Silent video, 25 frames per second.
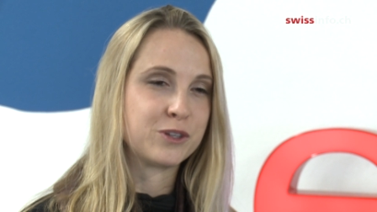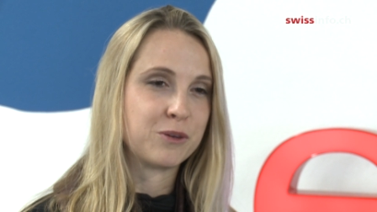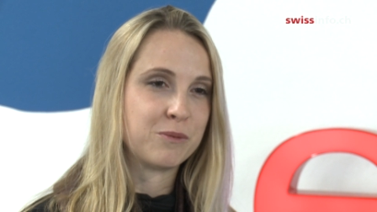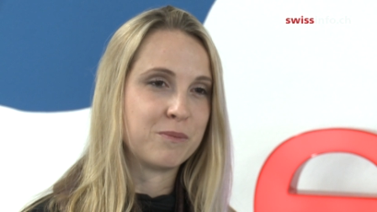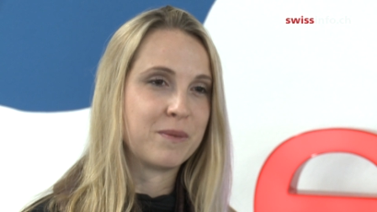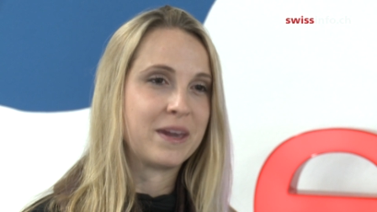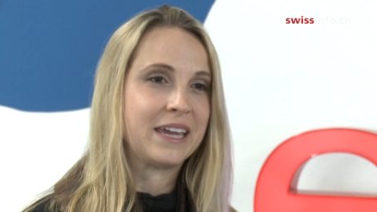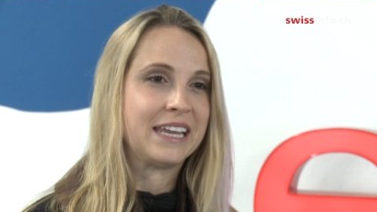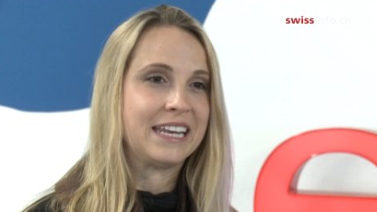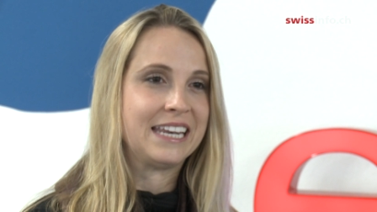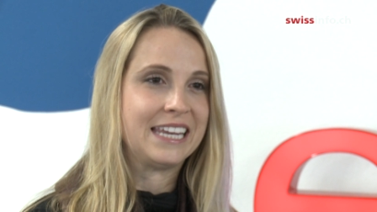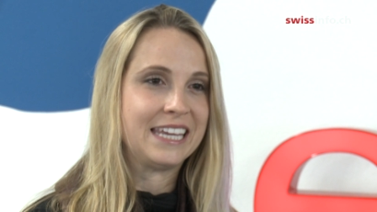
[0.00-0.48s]
who
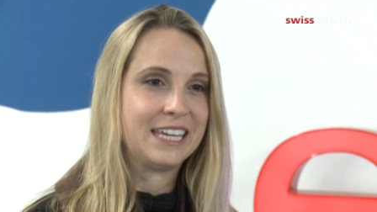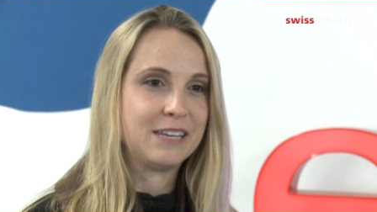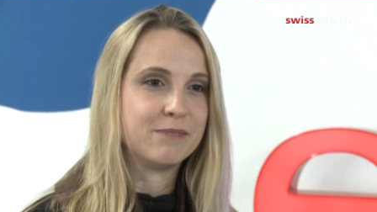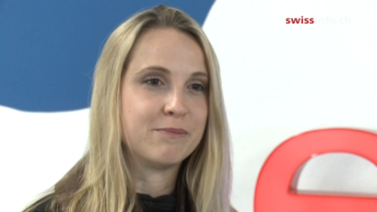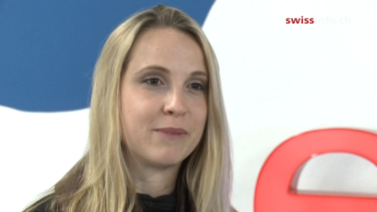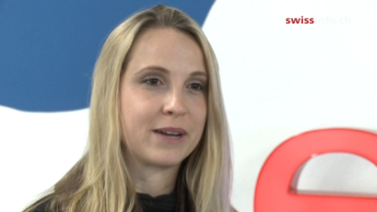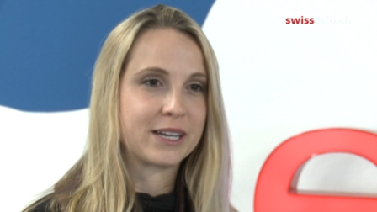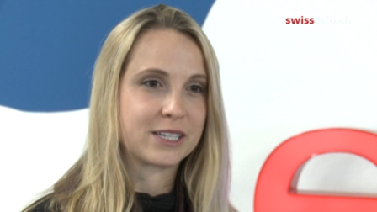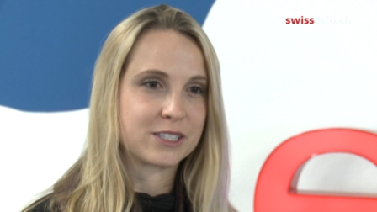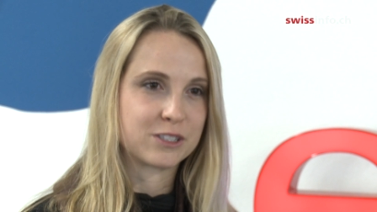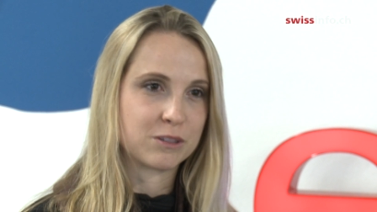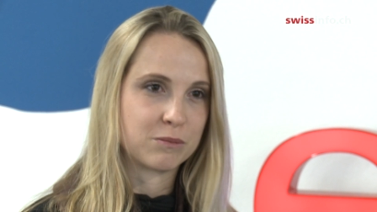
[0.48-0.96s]
may need
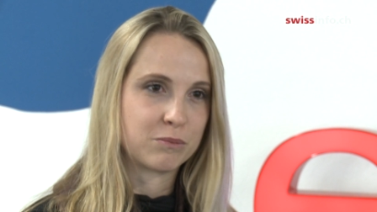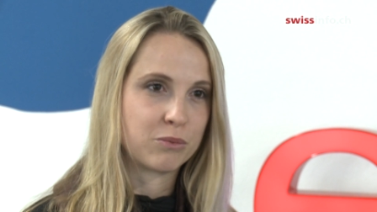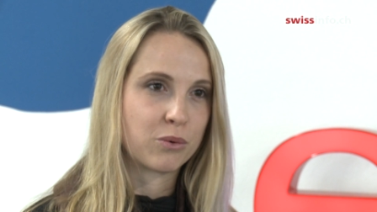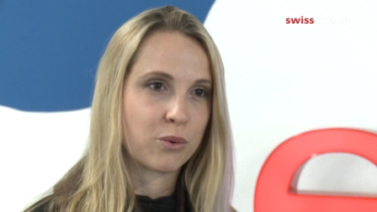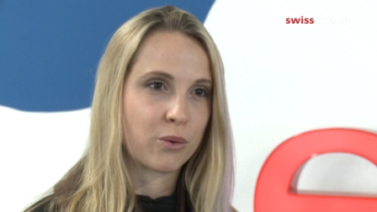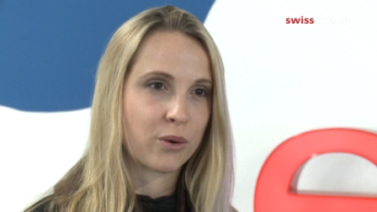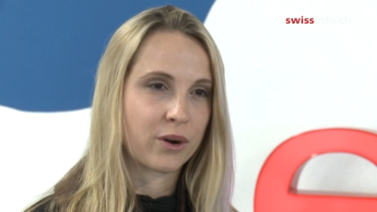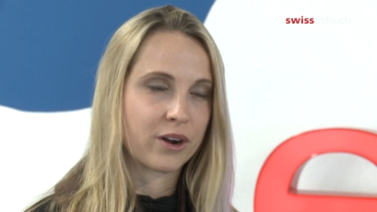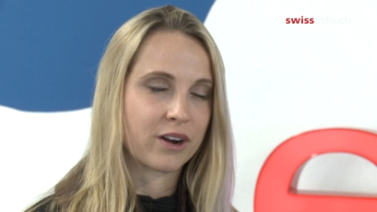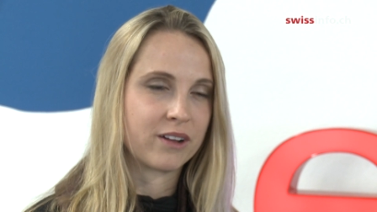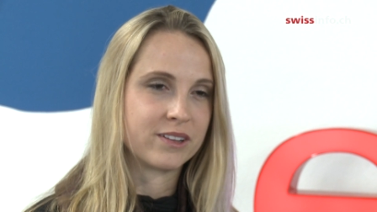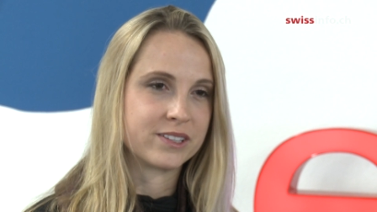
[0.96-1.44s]
my
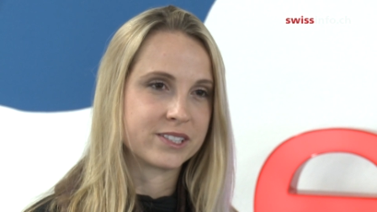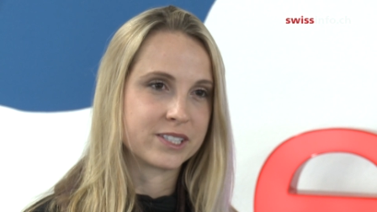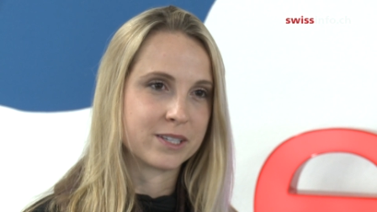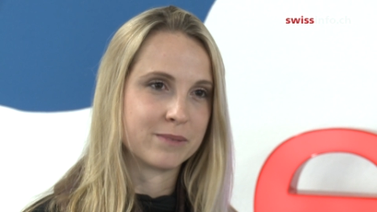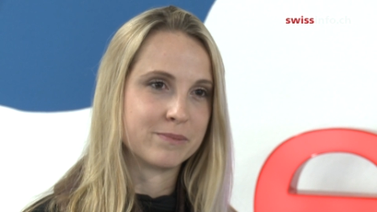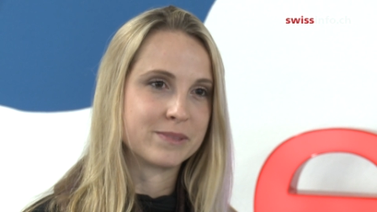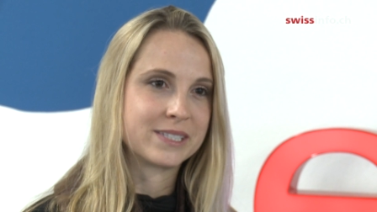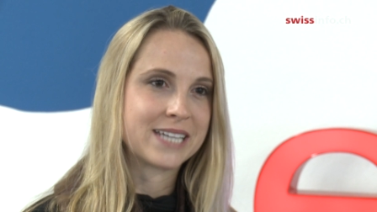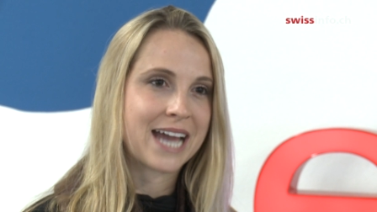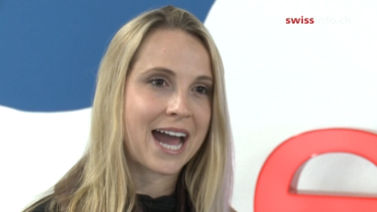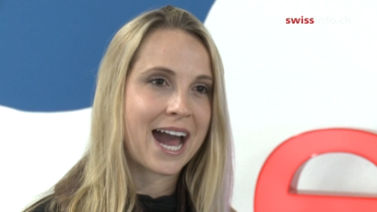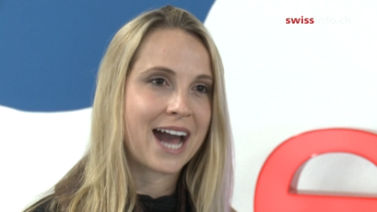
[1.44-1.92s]
support on
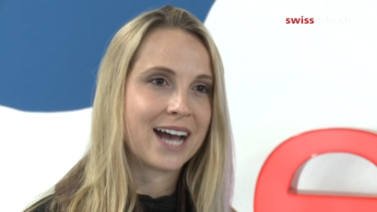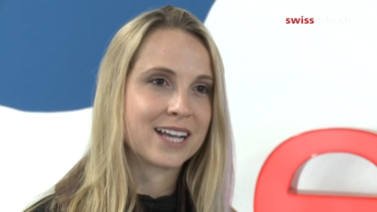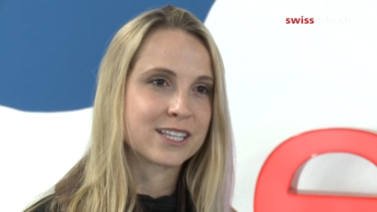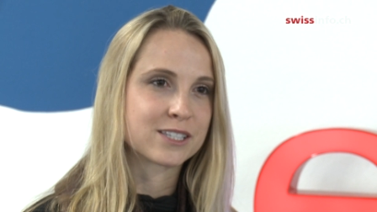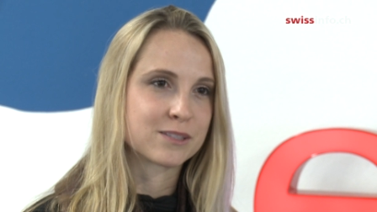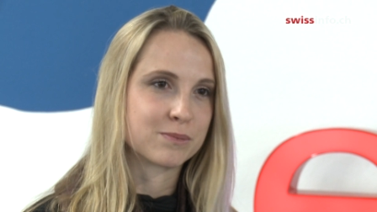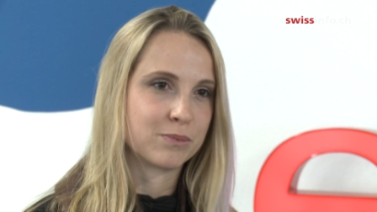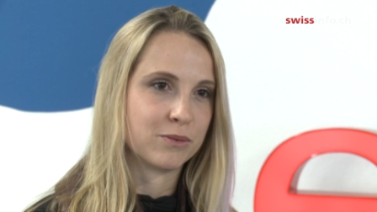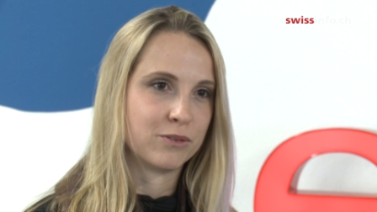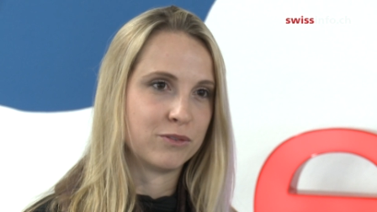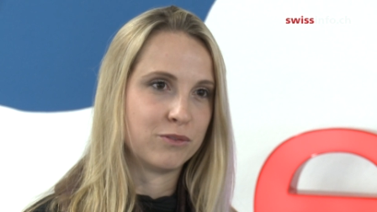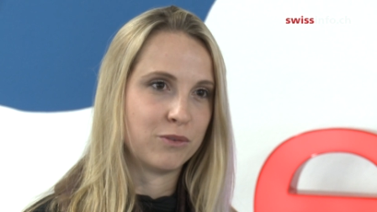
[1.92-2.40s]
some
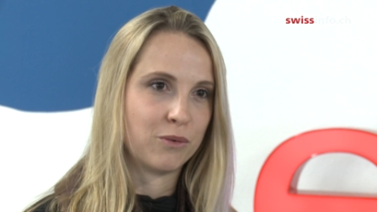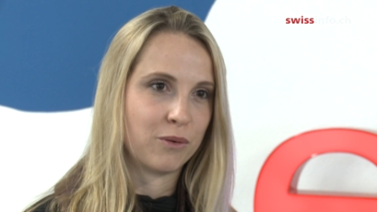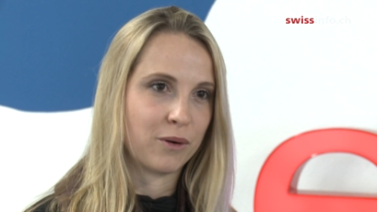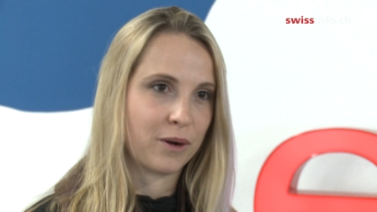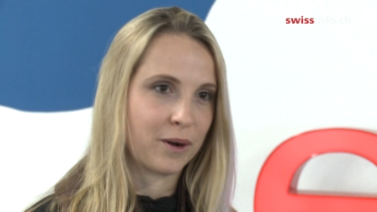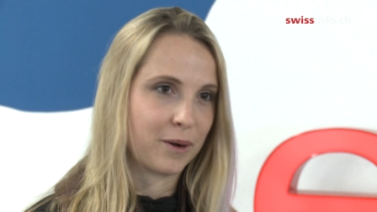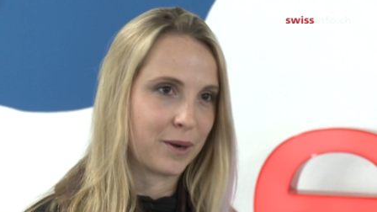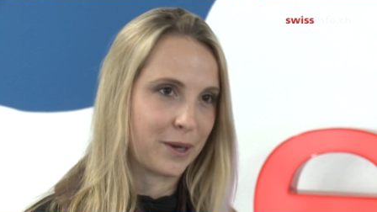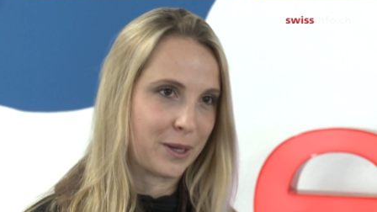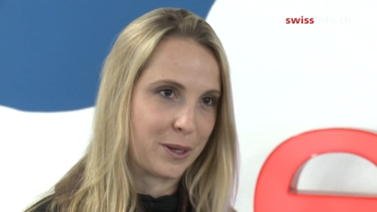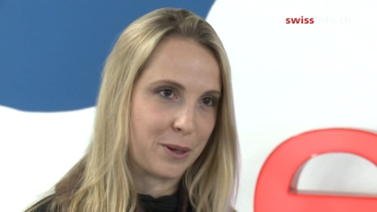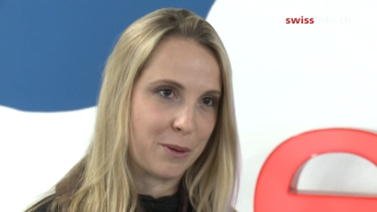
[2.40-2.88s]
tasks
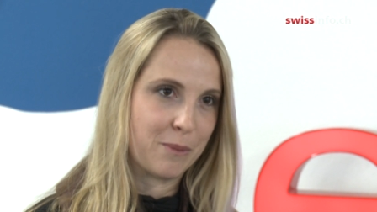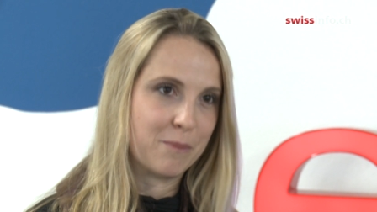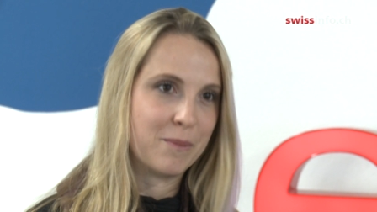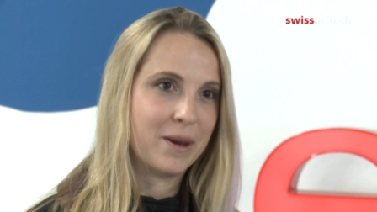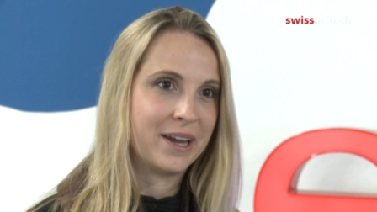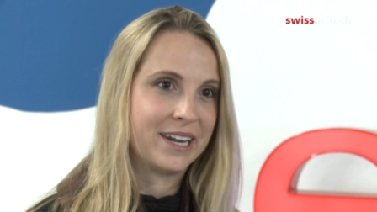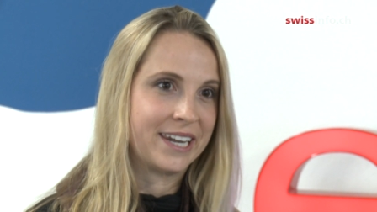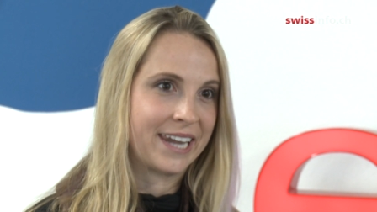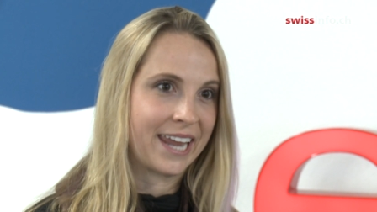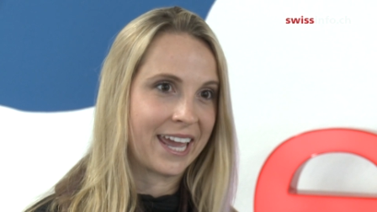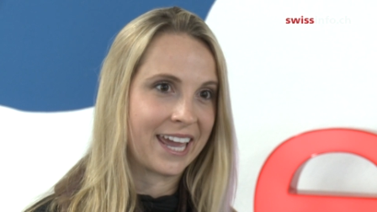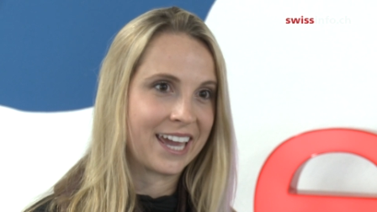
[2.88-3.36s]
before you know
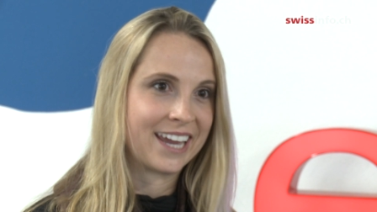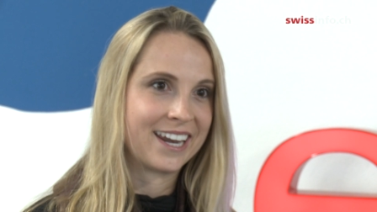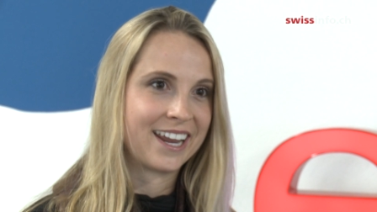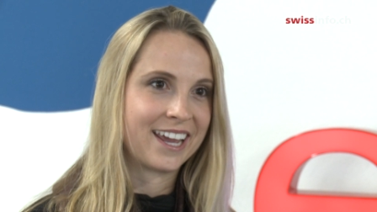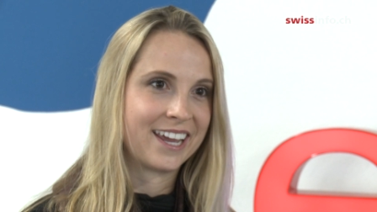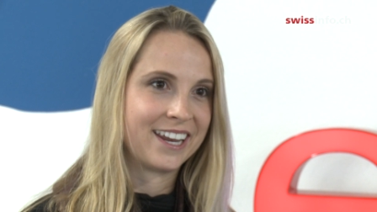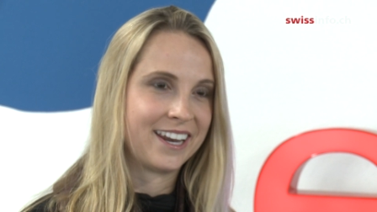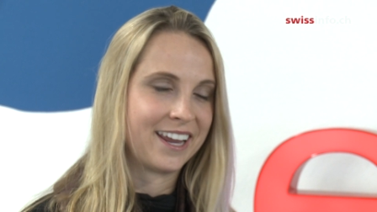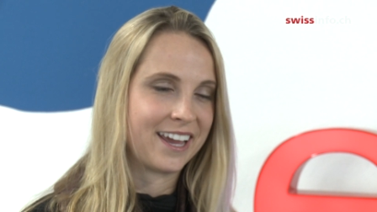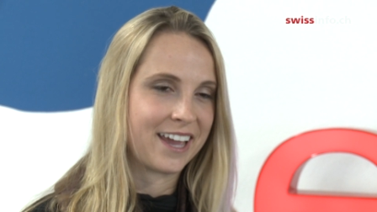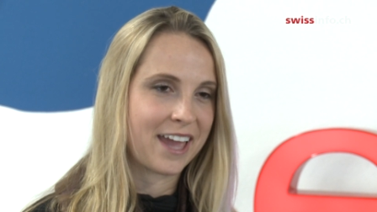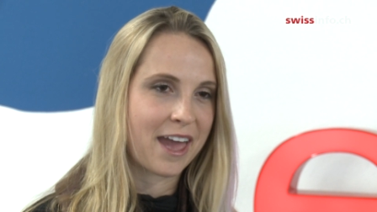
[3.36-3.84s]
Monday at
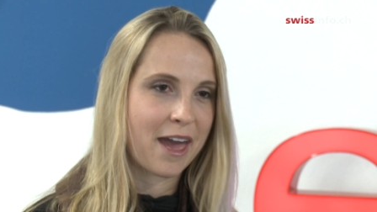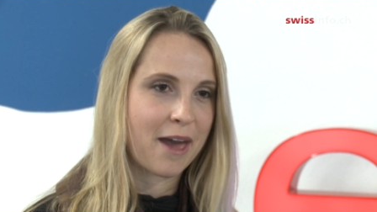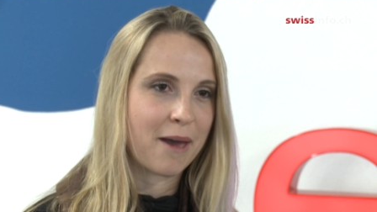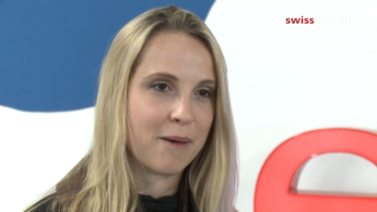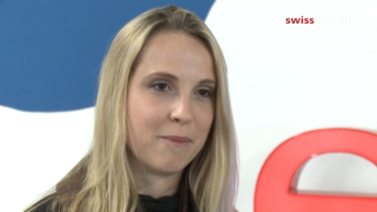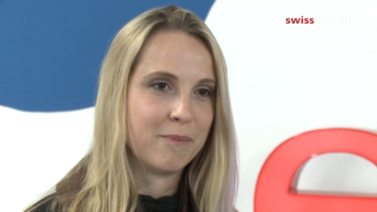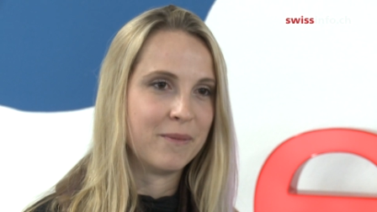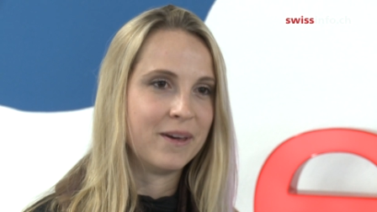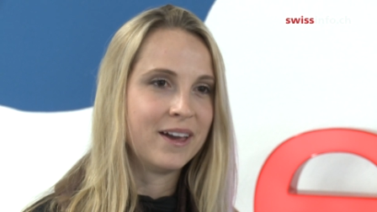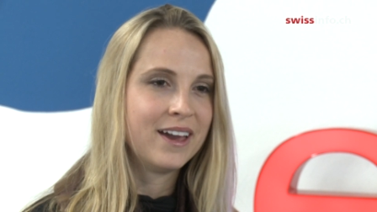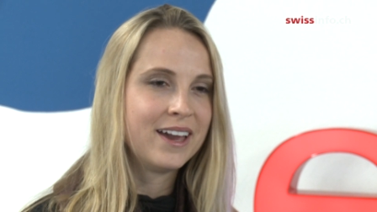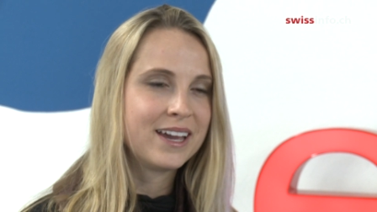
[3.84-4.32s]
8
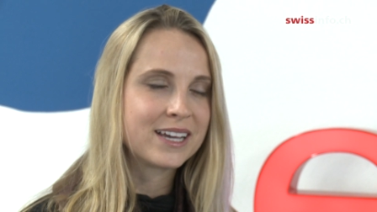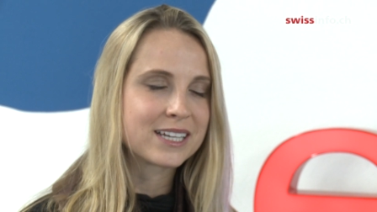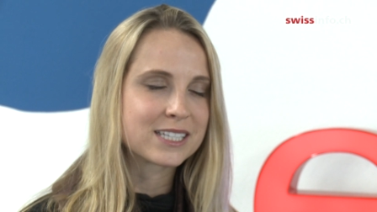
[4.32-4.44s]
a.m.